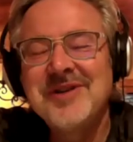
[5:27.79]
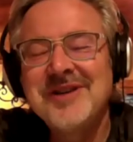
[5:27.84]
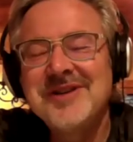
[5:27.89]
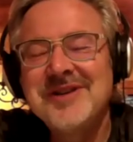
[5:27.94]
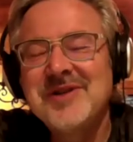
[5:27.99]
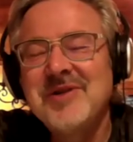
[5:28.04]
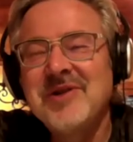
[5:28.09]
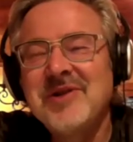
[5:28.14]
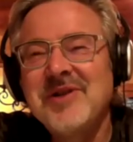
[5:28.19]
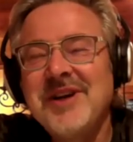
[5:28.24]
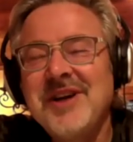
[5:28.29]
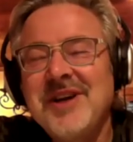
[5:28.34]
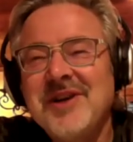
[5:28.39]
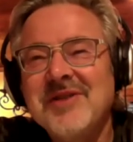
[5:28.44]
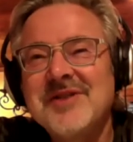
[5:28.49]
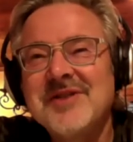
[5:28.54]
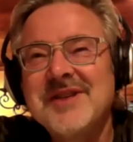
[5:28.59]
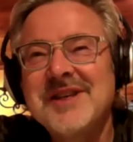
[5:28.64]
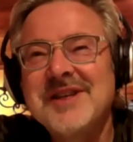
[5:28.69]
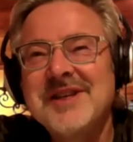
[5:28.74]
so Green
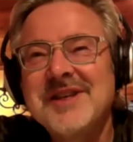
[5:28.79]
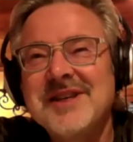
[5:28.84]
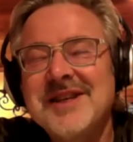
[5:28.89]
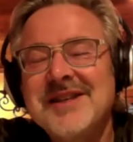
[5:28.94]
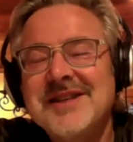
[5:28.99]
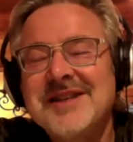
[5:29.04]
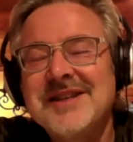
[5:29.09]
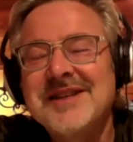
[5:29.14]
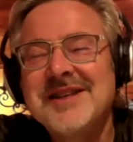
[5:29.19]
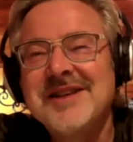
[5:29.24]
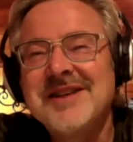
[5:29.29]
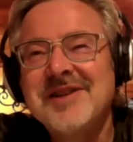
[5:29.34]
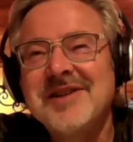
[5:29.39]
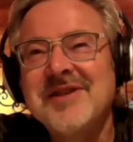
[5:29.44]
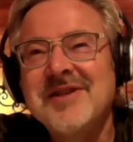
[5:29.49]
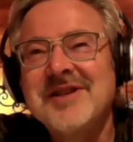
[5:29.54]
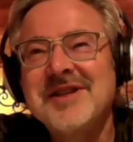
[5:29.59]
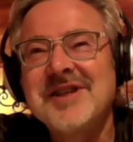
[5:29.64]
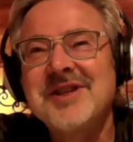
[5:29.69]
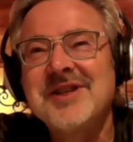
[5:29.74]
Coast is it's an
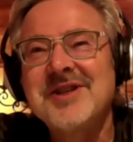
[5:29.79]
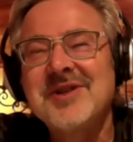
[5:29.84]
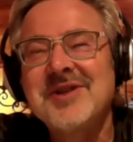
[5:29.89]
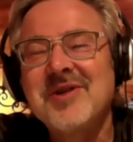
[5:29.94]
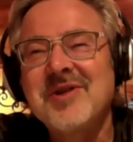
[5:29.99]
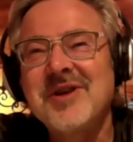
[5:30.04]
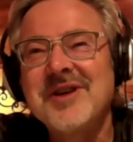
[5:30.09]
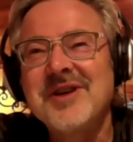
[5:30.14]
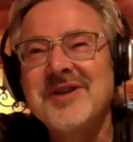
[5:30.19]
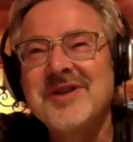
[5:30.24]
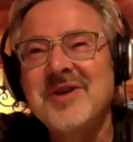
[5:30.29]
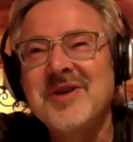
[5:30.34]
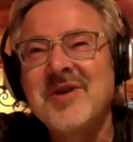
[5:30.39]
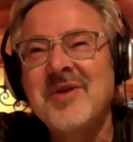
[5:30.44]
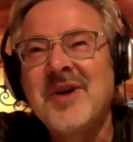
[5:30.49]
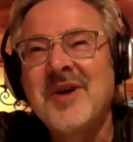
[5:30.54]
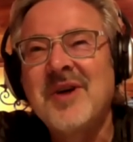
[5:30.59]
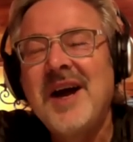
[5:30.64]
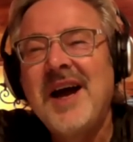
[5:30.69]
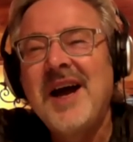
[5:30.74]
interesting story.
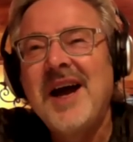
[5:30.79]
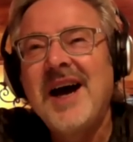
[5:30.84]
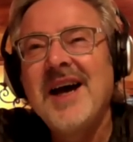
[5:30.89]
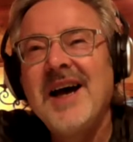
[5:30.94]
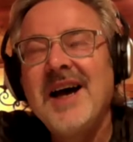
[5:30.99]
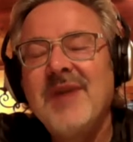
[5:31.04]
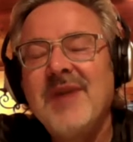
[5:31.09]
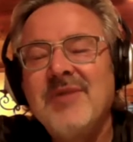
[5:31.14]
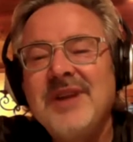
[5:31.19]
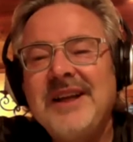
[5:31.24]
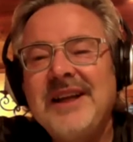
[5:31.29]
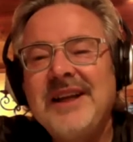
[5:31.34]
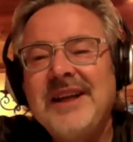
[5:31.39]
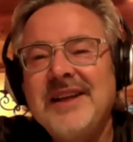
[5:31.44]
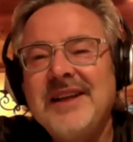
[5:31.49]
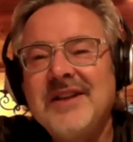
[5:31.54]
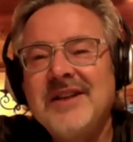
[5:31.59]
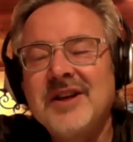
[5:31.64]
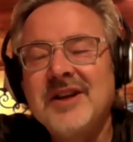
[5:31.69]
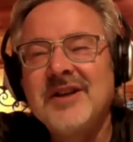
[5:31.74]
So I really
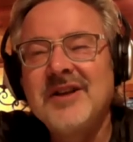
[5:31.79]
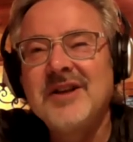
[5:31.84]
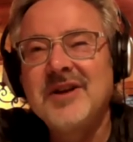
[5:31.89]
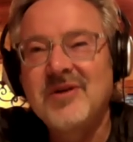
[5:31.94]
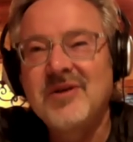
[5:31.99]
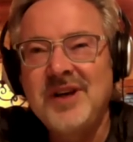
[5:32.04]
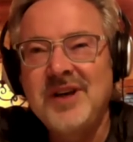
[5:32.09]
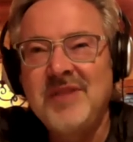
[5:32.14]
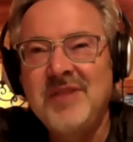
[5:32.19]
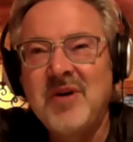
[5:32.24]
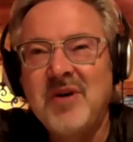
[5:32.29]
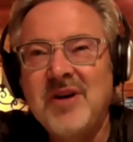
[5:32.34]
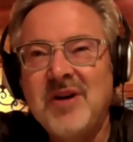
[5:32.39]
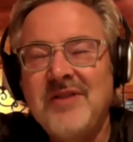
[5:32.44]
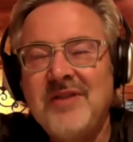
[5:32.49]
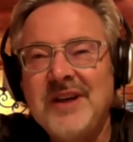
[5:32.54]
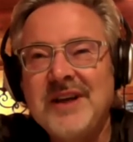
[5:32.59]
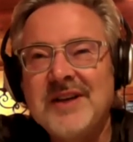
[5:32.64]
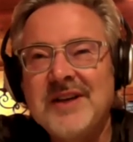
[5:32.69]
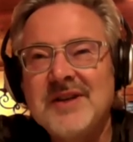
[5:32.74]
like the green part of
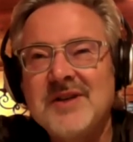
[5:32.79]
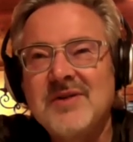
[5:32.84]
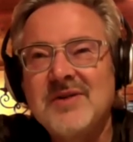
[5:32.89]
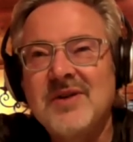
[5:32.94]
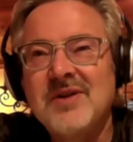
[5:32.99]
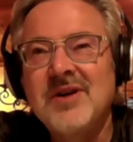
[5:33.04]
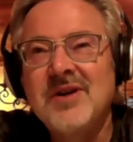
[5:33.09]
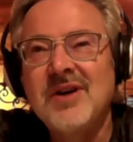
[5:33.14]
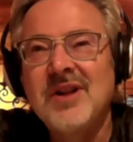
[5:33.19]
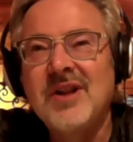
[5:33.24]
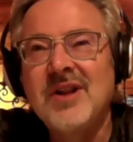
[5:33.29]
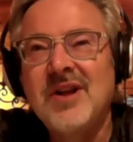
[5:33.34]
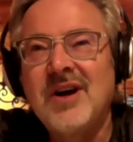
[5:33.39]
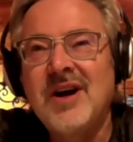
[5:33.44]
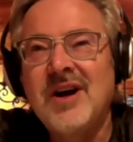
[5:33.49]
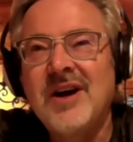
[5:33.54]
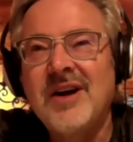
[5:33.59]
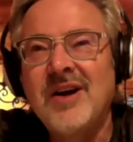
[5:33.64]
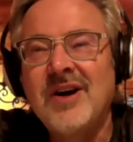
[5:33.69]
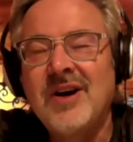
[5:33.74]
it, because there are a
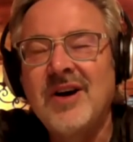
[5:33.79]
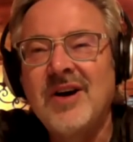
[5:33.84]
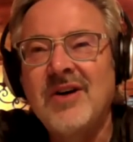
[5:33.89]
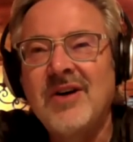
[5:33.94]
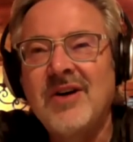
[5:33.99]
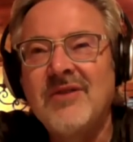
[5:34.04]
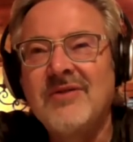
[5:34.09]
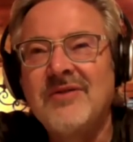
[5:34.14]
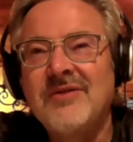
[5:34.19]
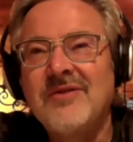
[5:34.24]
lot of